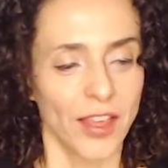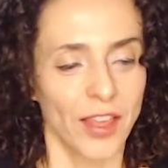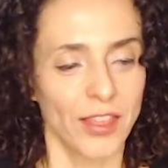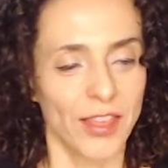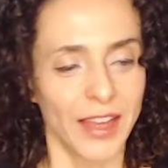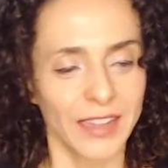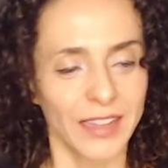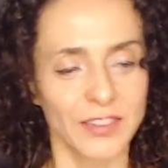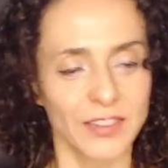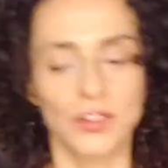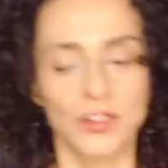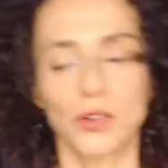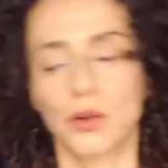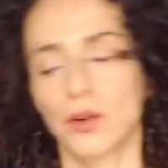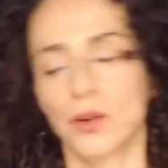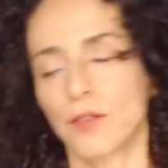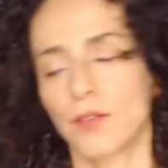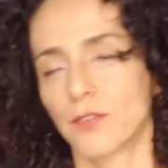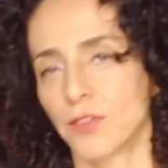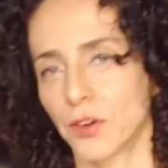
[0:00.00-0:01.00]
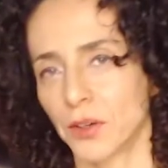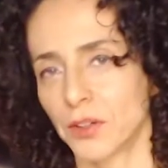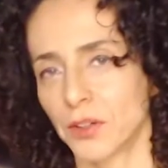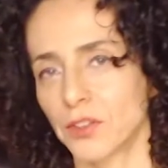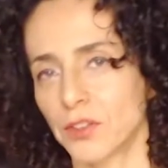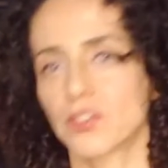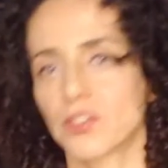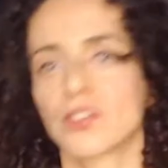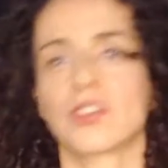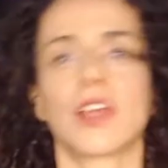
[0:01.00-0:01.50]
That's your
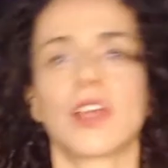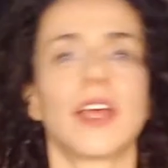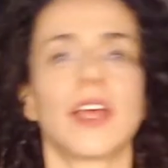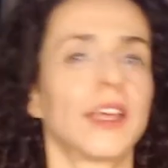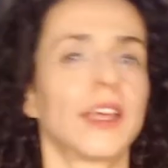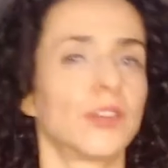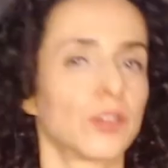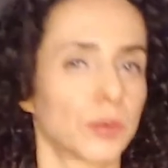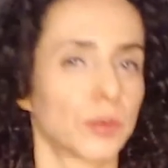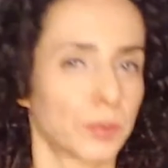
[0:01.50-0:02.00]
verse and your